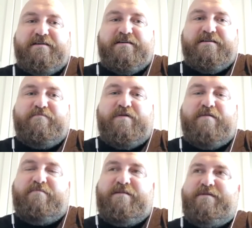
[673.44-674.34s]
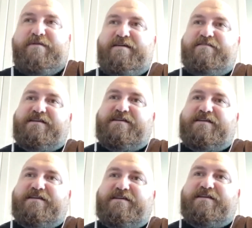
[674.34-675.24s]
probably because I've
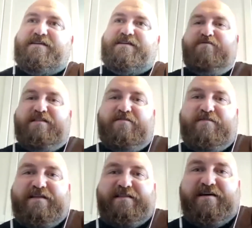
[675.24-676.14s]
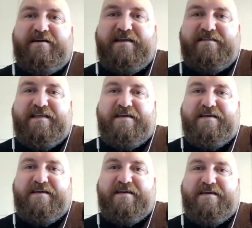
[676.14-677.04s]
been both low and high, and now
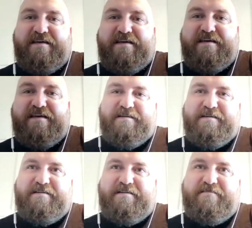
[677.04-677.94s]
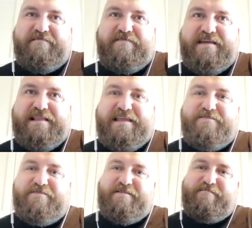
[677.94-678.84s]
I'm feeling
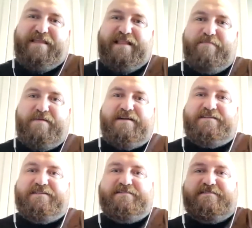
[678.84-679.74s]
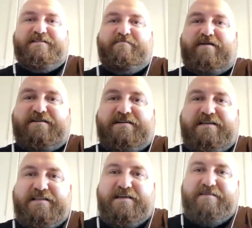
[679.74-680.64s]
on the middle part, the part that
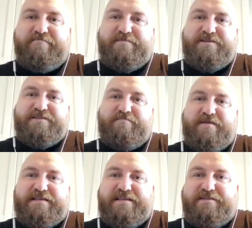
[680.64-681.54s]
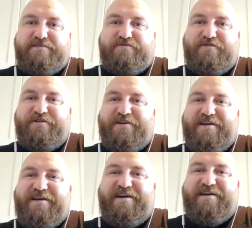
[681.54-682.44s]
I'm just passing through,
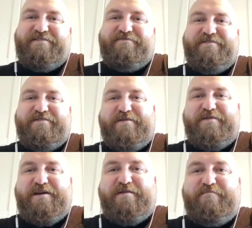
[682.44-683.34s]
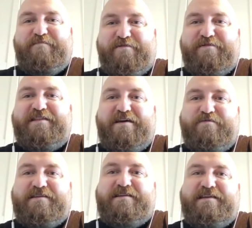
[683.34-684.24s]
either on the way up or down.
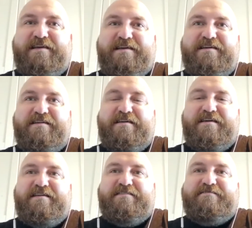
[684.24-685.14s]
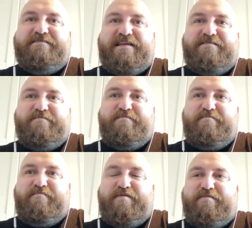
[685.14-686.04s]
So that's
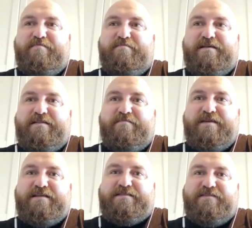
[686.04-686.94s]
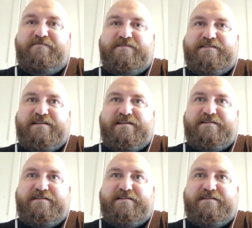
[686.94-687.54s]
probably the biggest difference, that